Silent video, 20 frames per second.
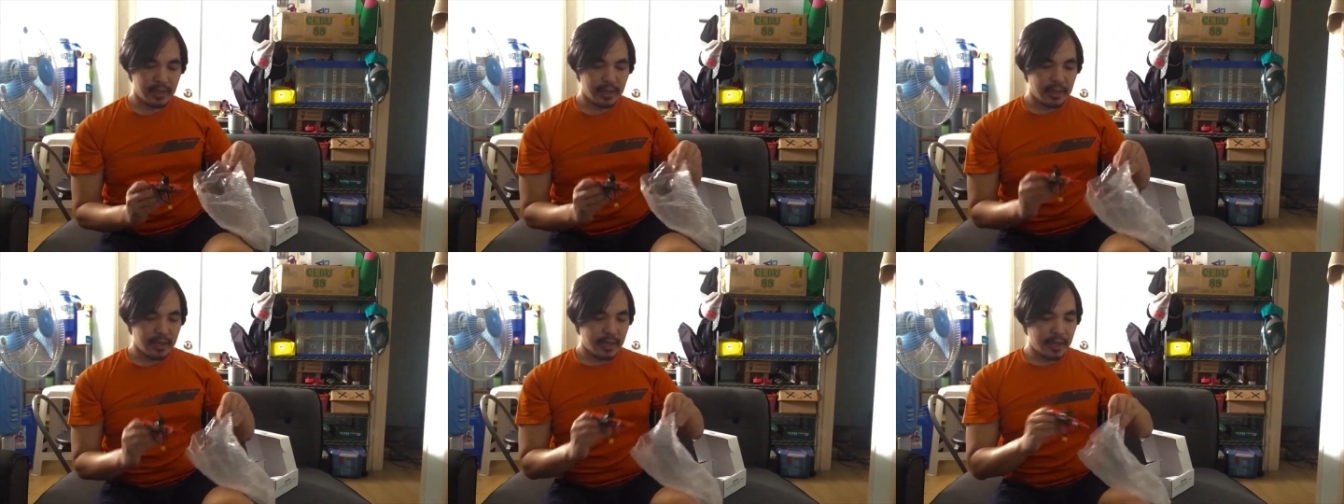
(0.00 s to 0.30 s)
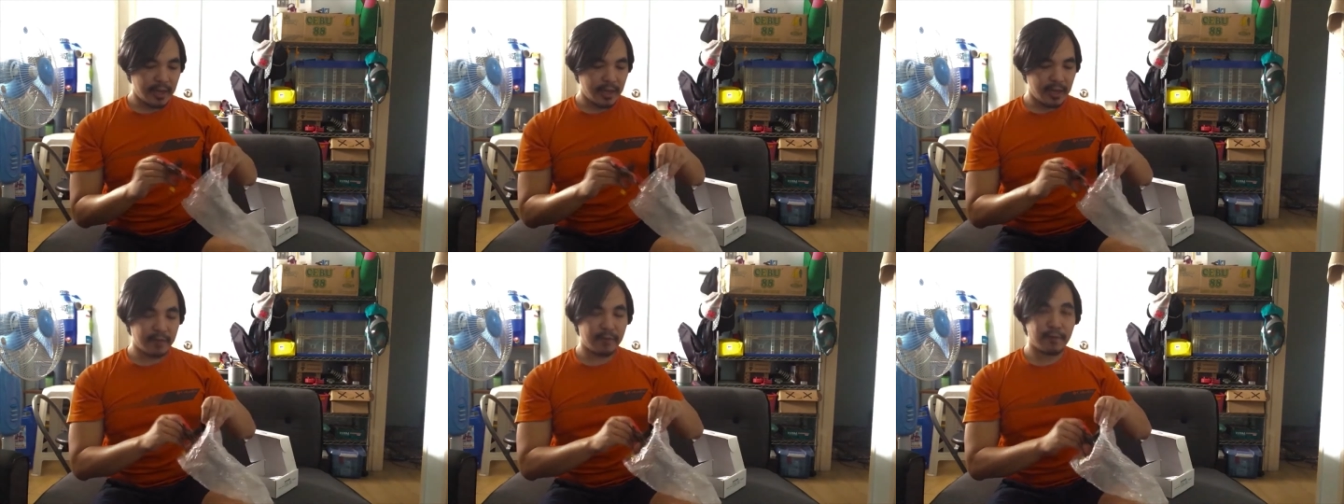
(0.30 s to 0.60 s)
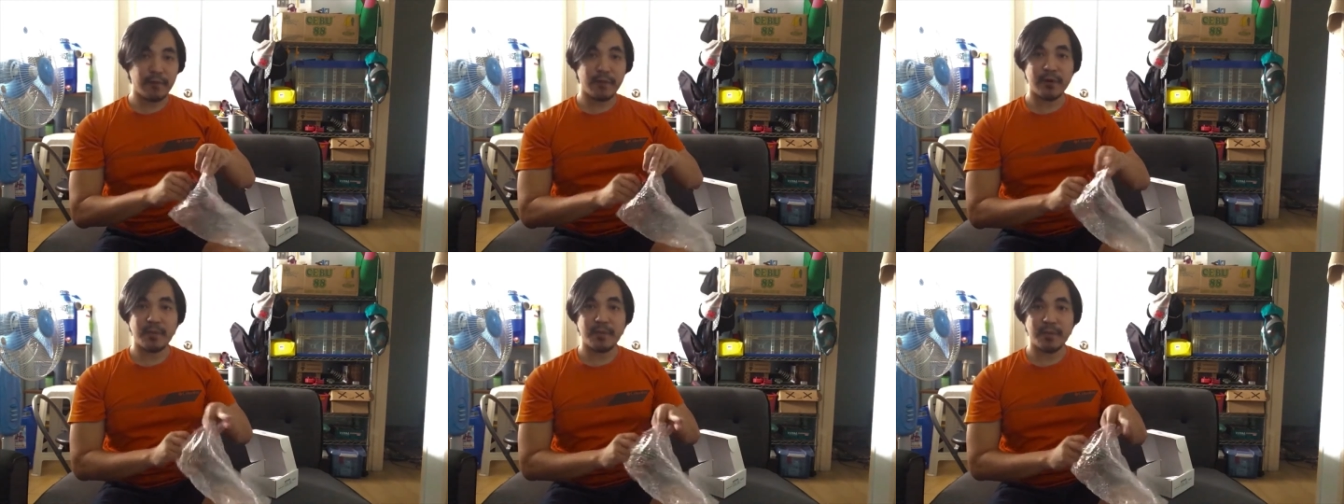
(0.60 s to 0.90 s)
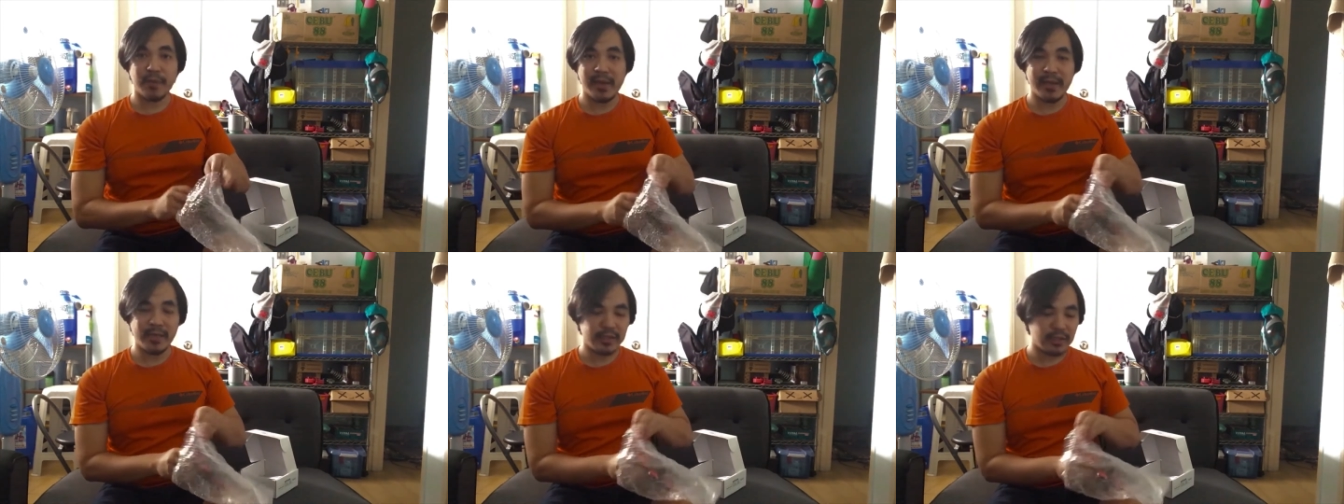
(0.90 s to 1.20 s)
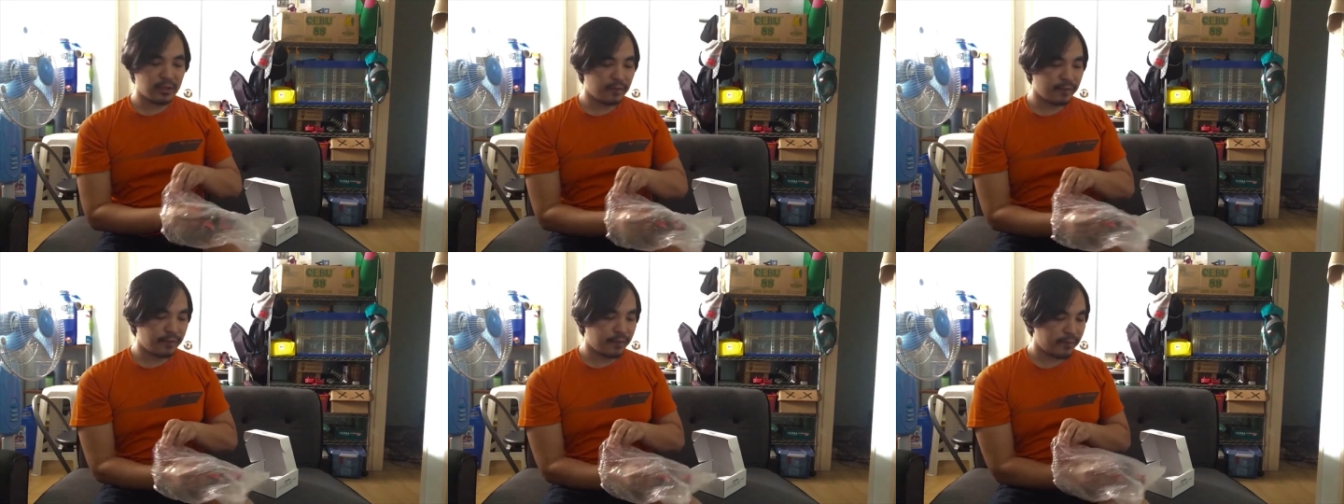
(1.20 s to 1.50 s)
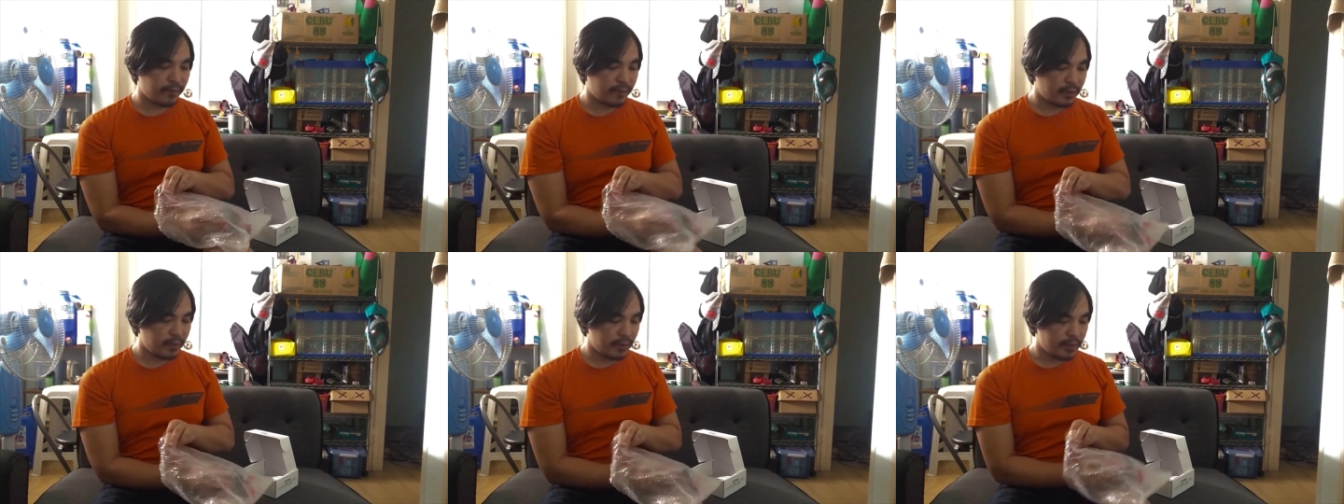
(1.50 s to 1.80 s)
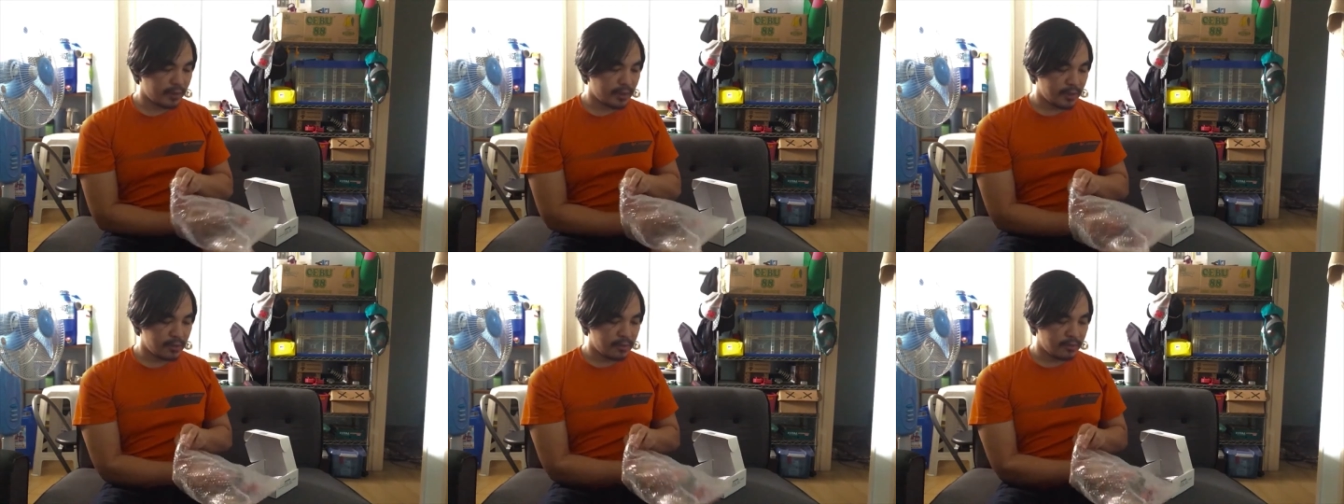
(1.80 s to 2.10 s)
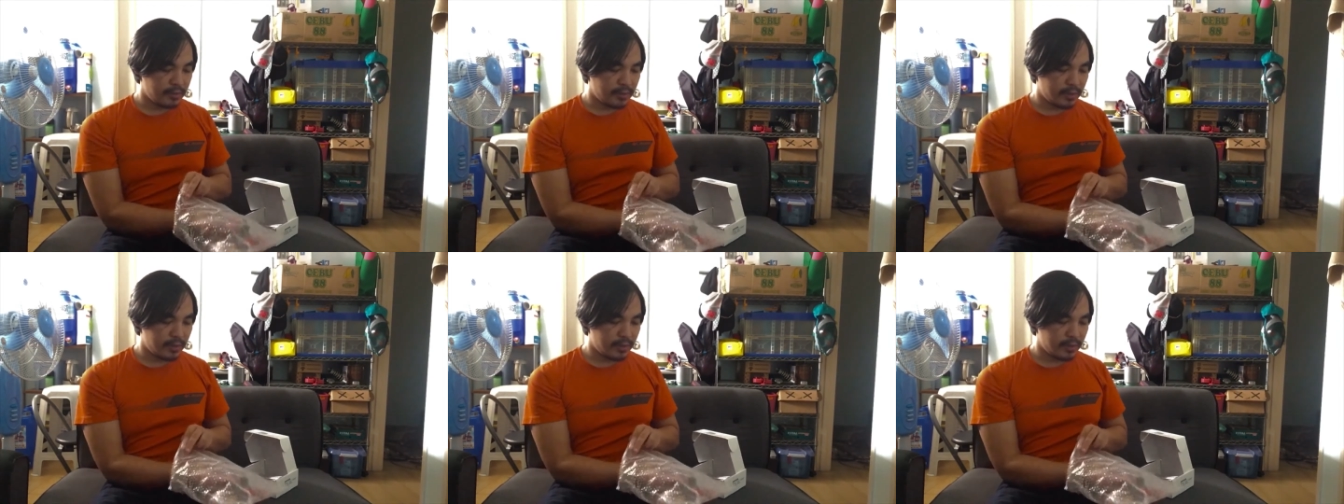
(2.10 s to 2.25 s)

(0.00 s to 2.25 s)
and for the price of around